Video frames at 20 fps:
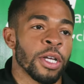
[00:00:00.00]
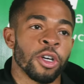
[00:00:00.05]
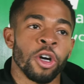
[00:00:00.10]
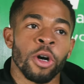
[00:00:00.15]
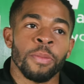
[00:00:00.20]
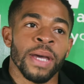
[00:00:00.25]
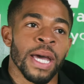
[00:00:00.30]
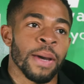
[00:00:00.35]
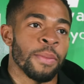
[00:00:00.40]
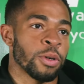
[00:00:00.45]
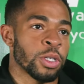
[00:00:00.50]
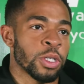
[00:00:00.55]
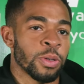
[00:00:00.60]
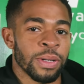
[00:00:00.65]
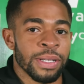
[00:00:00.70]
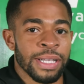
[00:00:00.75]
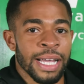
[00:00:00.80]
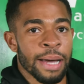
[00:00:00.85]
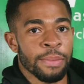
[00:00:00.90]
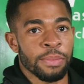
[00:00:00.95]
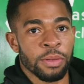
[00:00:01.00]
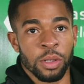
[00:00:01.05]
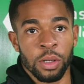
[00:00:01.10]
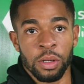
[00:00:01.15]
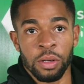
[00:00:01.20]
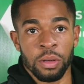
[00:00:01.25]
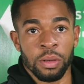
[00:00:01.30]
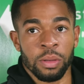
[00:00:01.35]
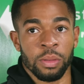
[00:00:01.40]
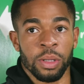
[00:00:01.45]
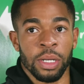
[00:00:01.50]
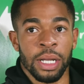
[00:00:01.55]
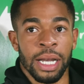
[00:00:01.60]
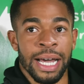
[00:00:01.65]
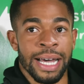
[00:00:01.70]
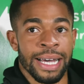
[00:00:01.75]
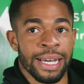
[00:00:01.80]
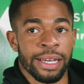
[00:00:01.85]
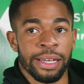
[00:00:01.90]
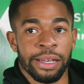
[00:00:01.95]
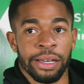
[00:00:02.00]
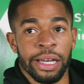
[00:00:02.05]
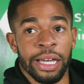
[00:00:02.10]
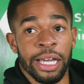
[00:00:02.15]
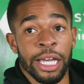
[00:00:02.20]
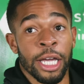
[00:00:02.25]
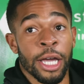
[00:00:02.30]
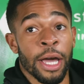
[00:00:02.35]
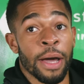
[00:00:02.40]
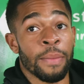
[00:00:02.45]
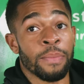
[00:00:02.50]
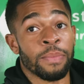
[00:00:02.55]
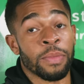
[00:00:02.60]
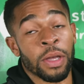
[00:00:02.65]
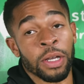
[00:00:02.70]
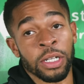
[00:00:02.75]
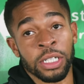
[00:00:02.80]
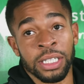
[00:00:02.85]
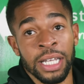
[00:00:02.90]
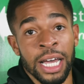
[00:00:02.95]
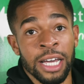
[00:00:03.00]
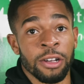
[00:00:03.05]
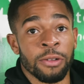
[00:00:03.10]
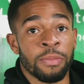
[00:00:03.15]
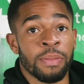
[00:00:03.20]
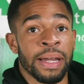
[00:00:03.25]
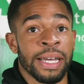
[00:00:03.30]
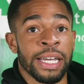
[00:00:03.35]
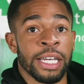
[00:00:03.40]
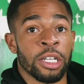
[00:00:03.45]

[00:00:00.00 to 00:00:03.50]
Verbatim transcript: You've got to be able to adapt. So you're like the style of play.